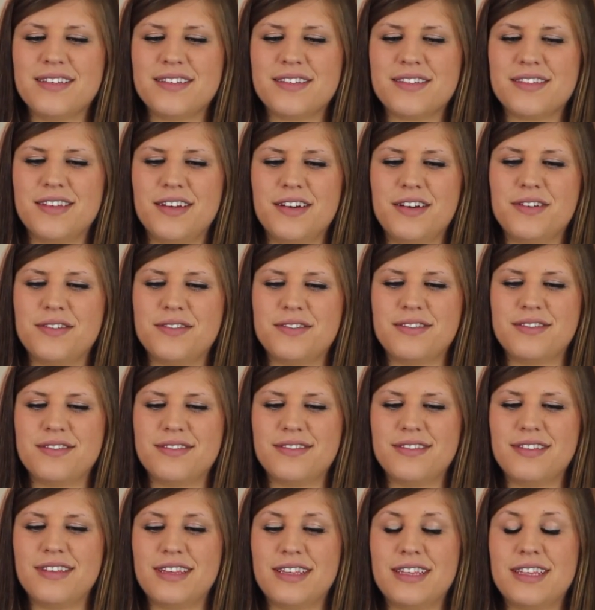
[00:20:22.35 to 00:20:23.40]
So
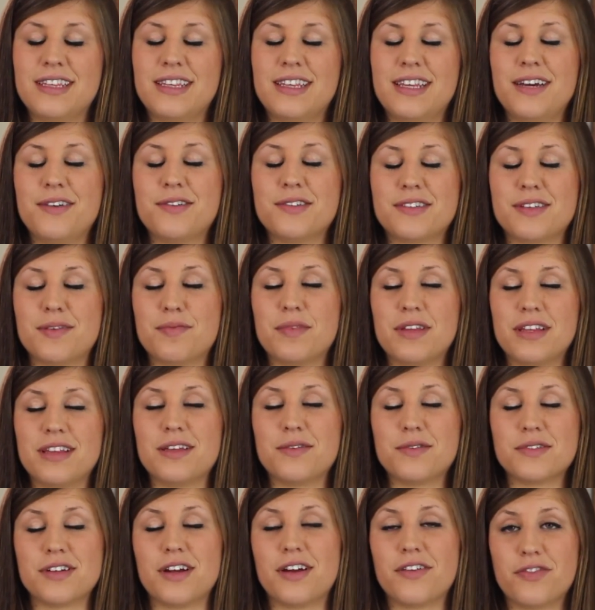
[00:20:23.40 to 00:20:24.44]
that was something
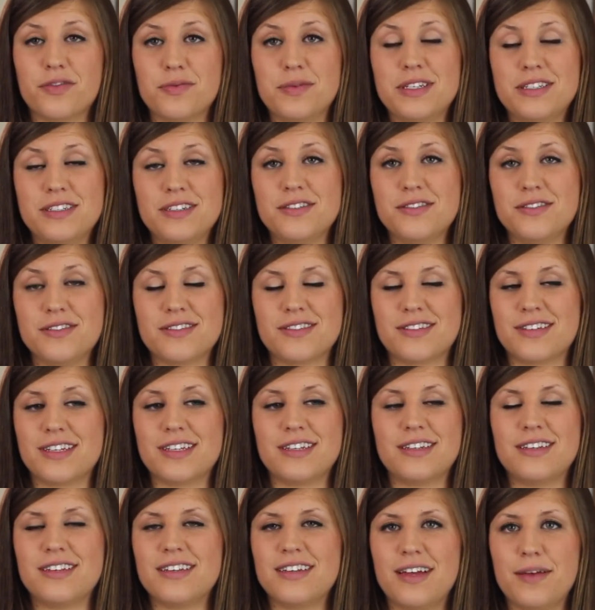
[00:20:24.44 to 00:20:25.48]
that was hard for me too, is
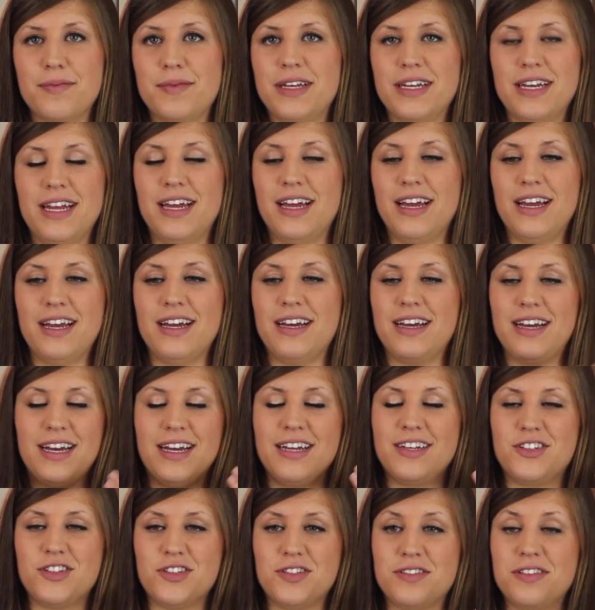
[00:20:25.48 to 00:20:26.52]
that, I mean,
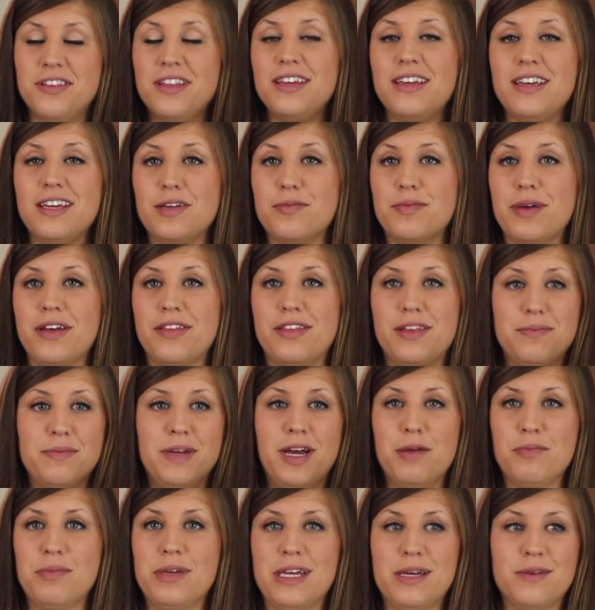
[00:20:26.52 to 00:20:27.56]
just thinking about them
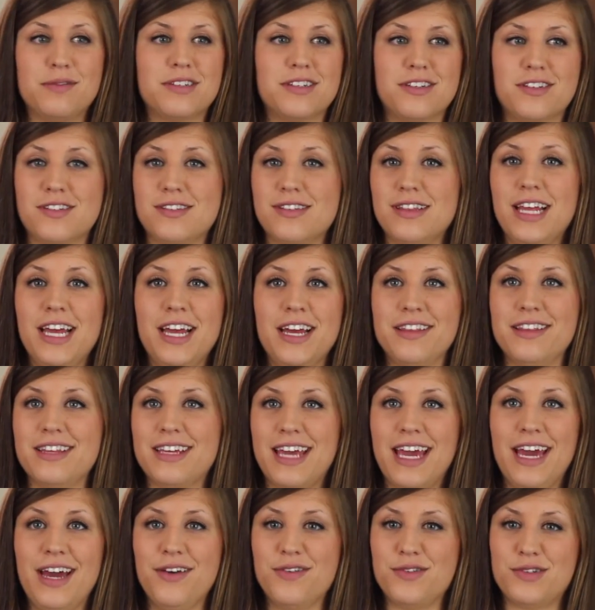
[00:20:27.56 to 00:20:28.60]
not being able to just lay on the
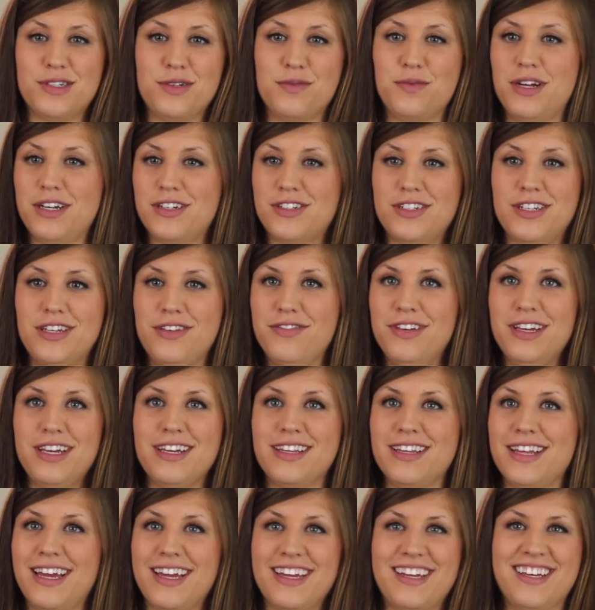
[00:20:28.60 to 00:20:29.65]
couch and watch
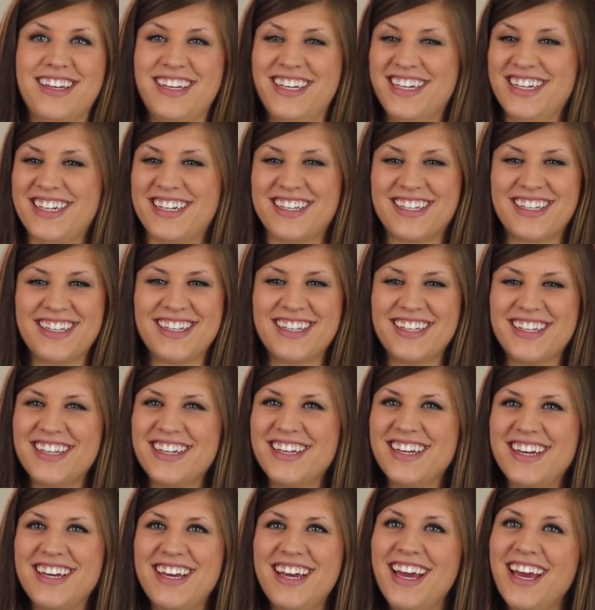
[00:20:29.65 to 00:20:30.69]
TV, like,
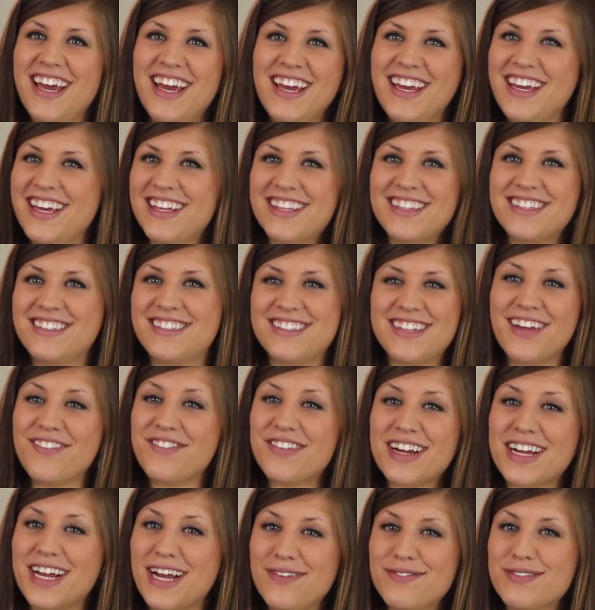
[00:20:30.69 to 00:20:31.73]
it's not
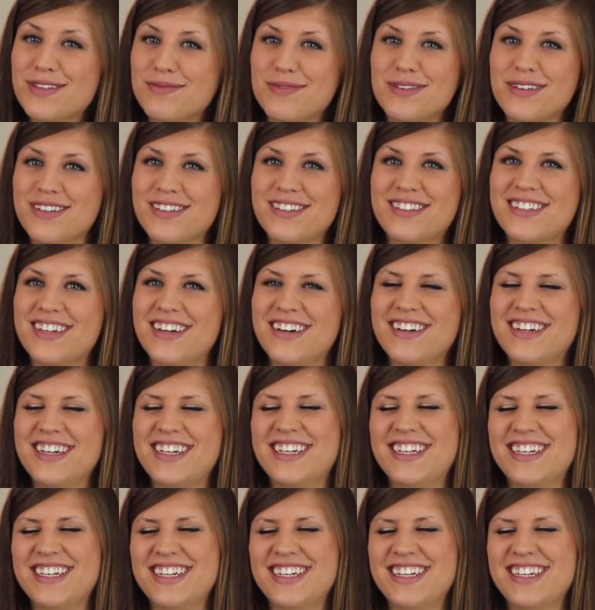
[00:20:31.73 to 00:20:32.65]
very comfortable. So,